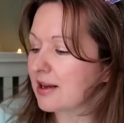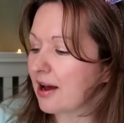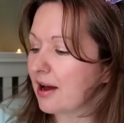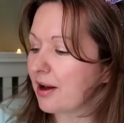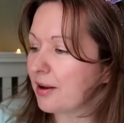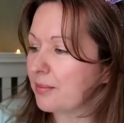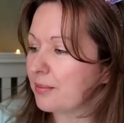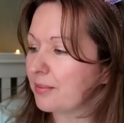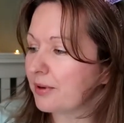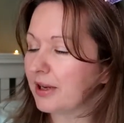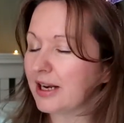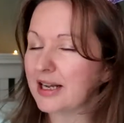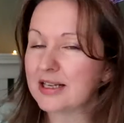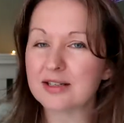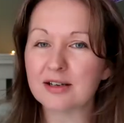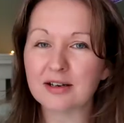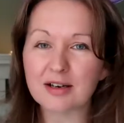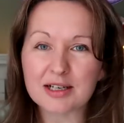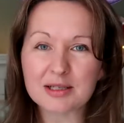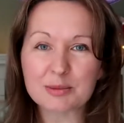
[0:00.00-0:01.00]
But
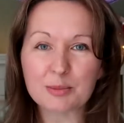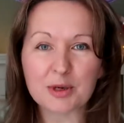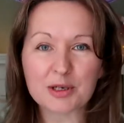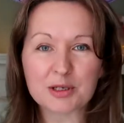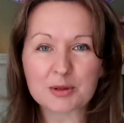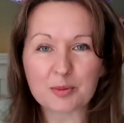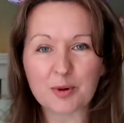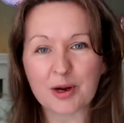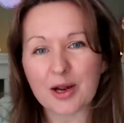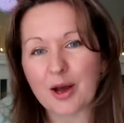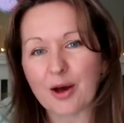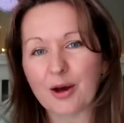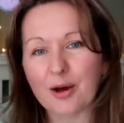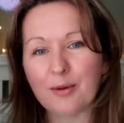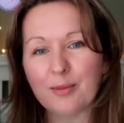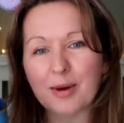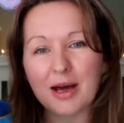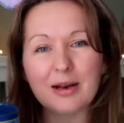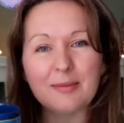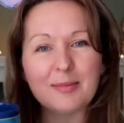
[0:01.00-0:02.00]
it's a nice mug to bring
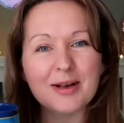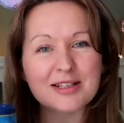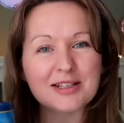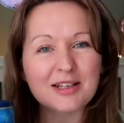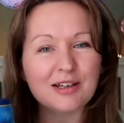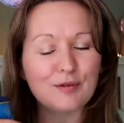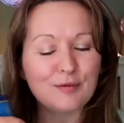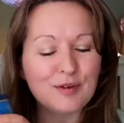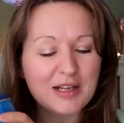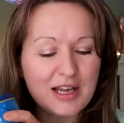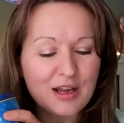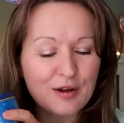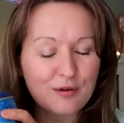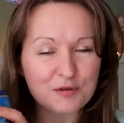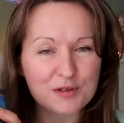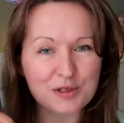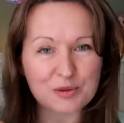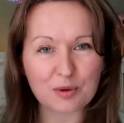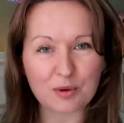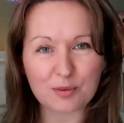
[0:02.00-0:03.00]
home, and it makes a lovely
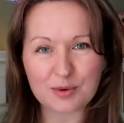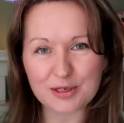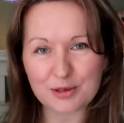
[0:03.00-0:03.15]
gift as well.